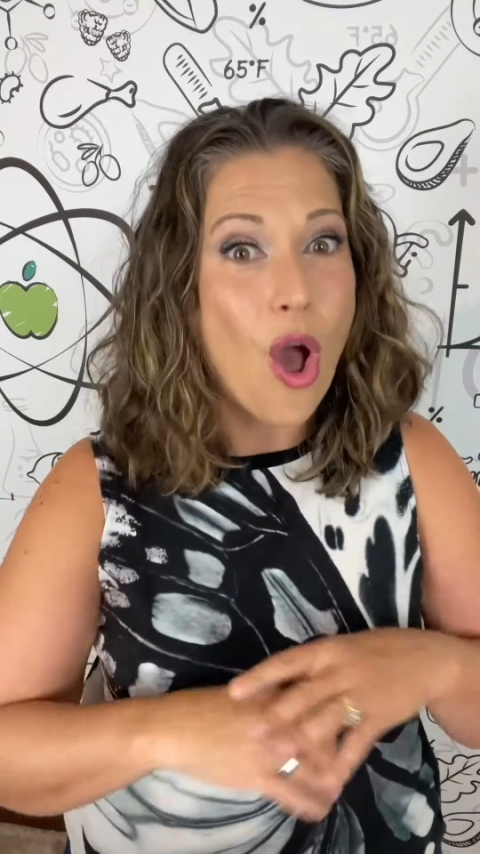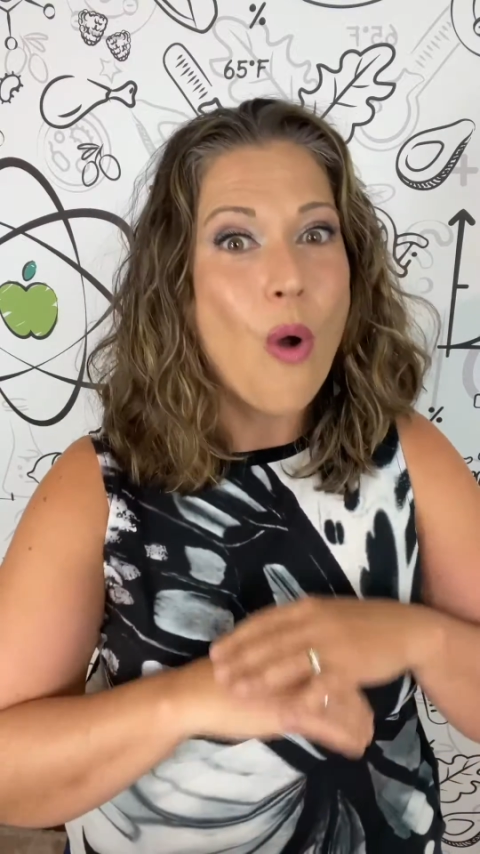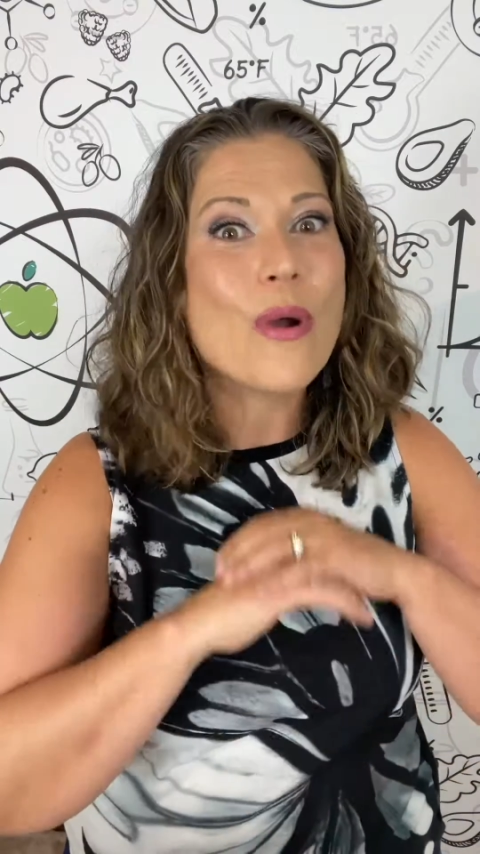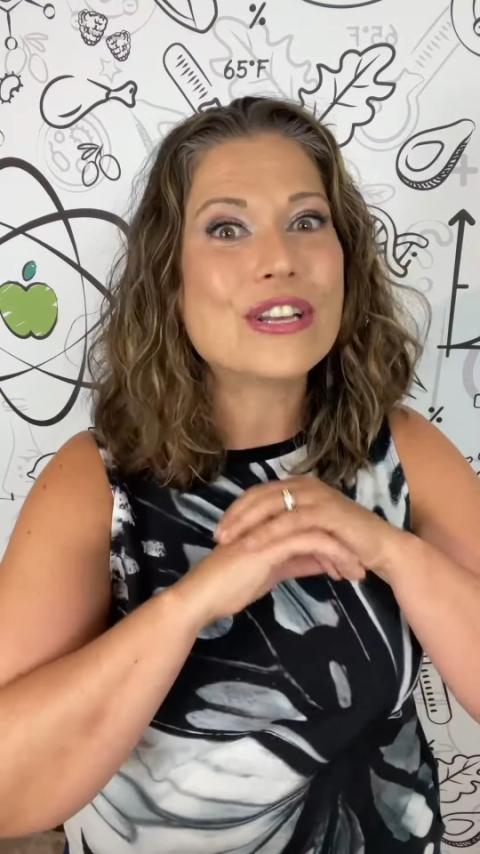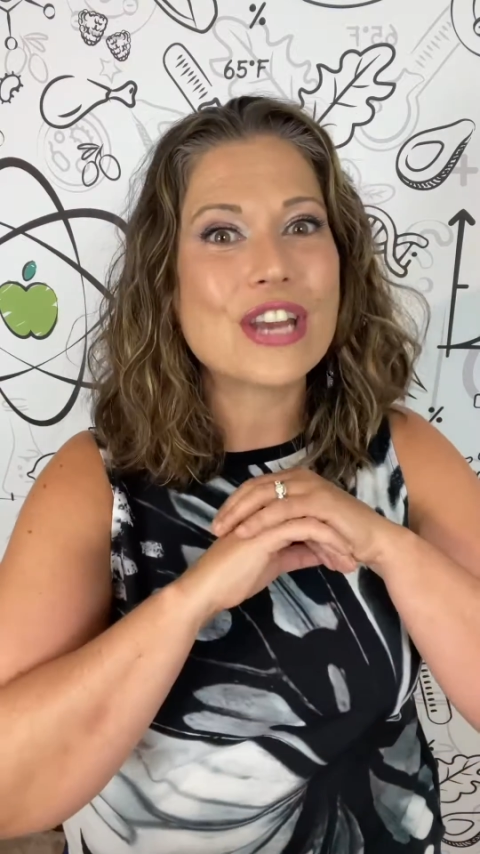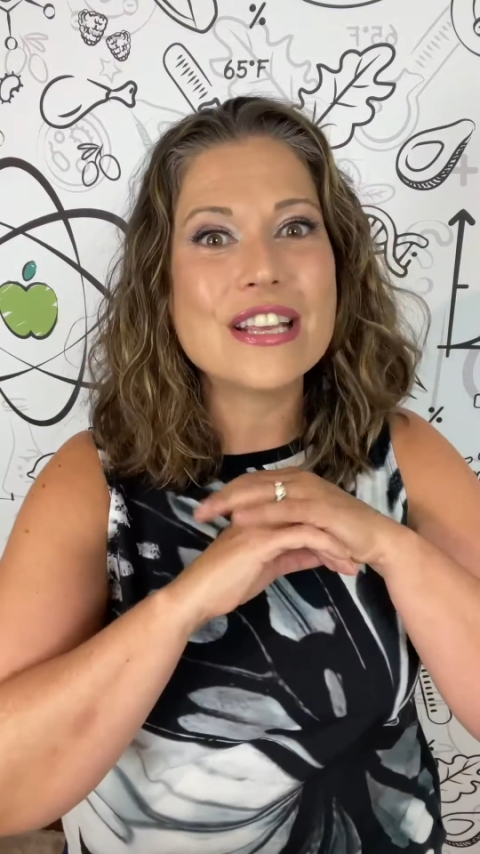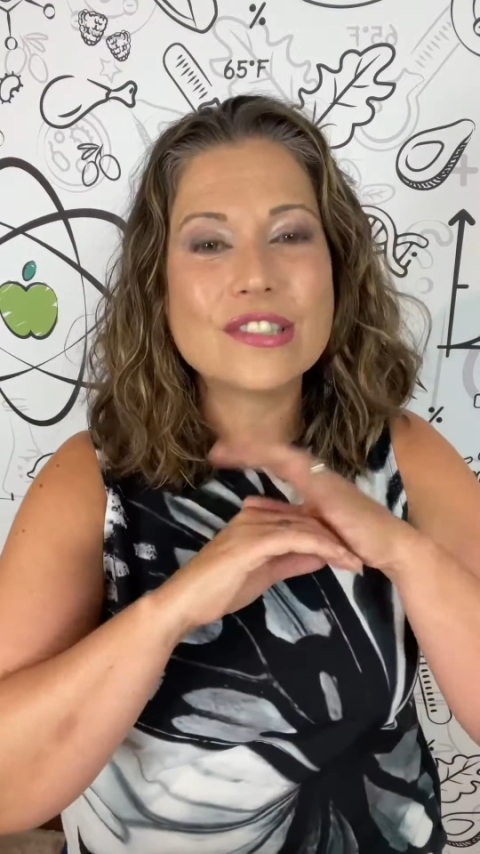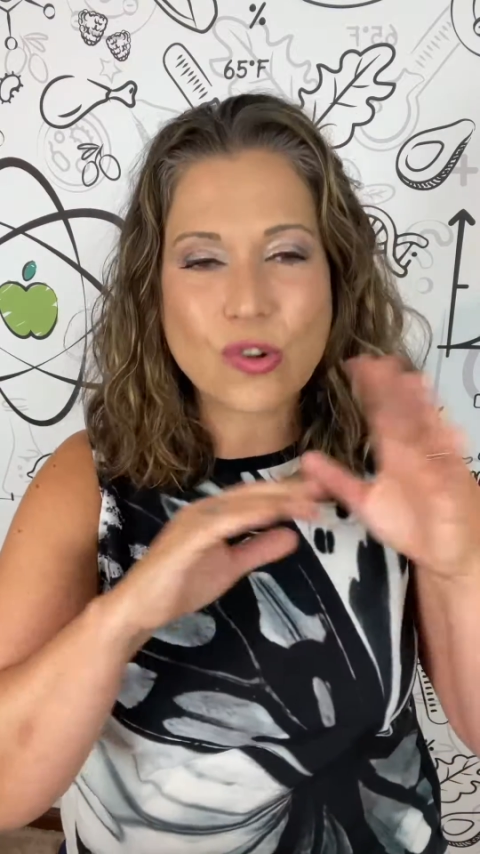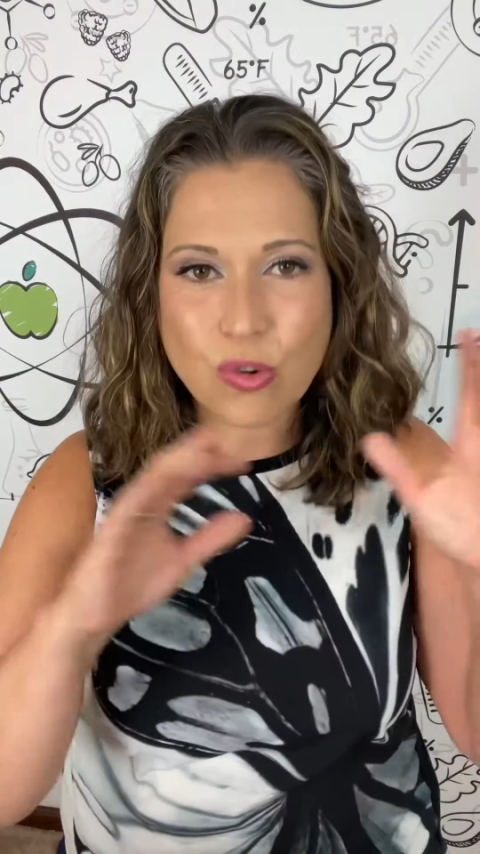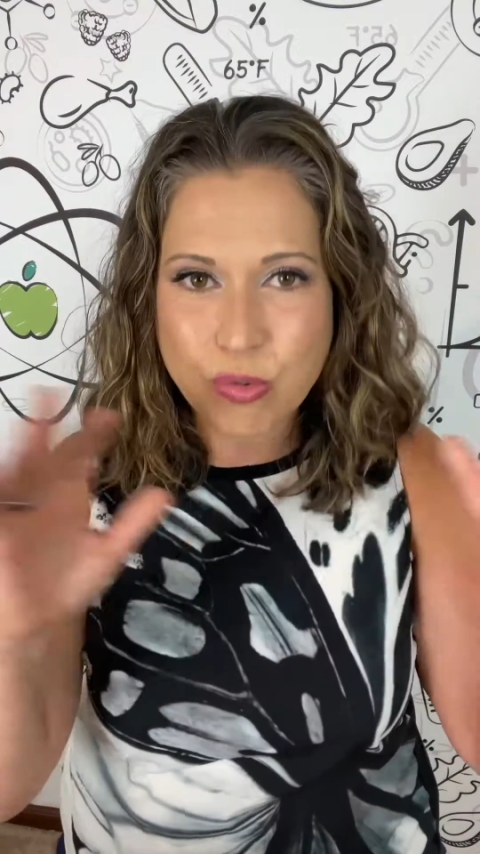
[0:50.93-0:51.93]
which is
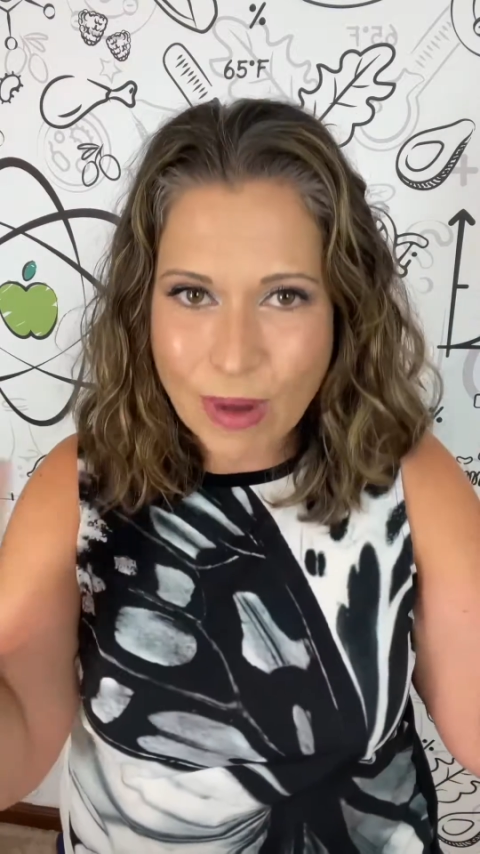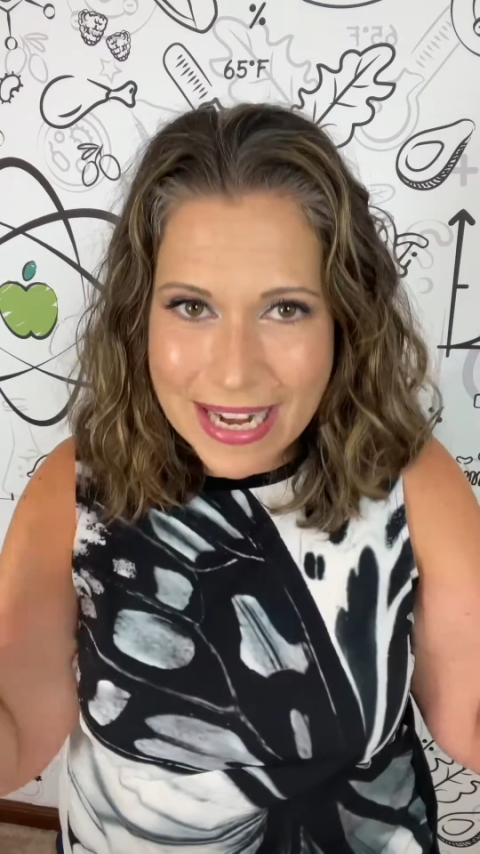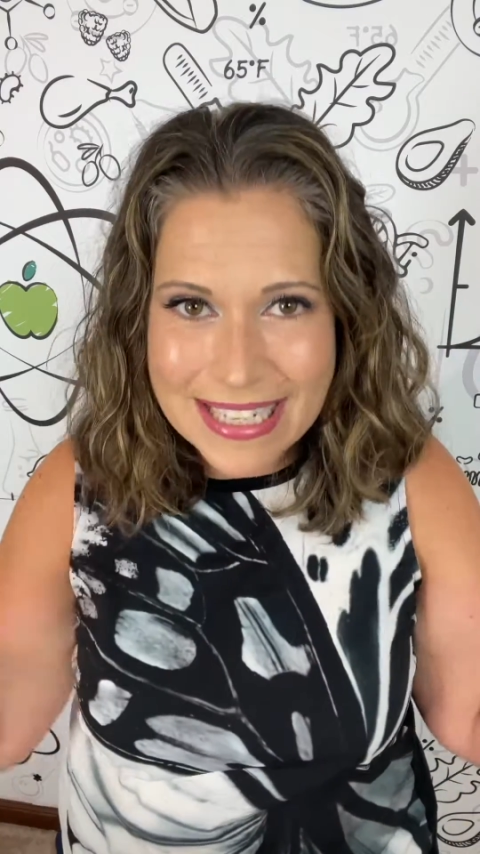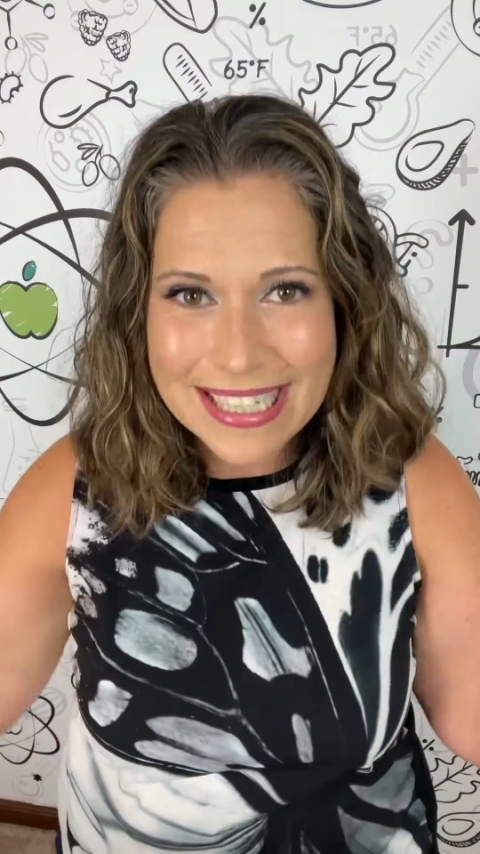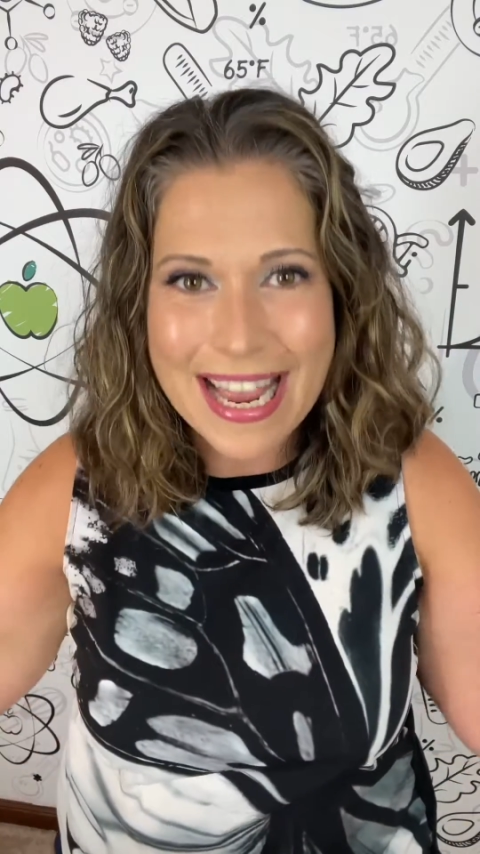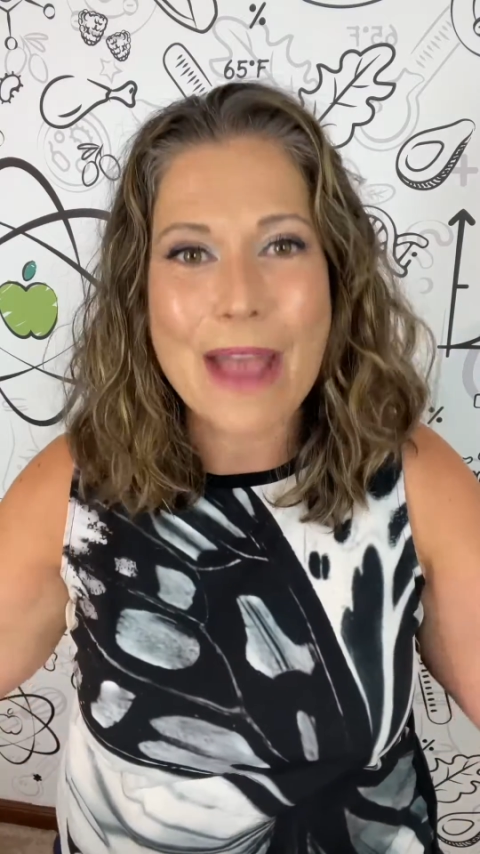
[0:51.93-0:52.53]
crazy.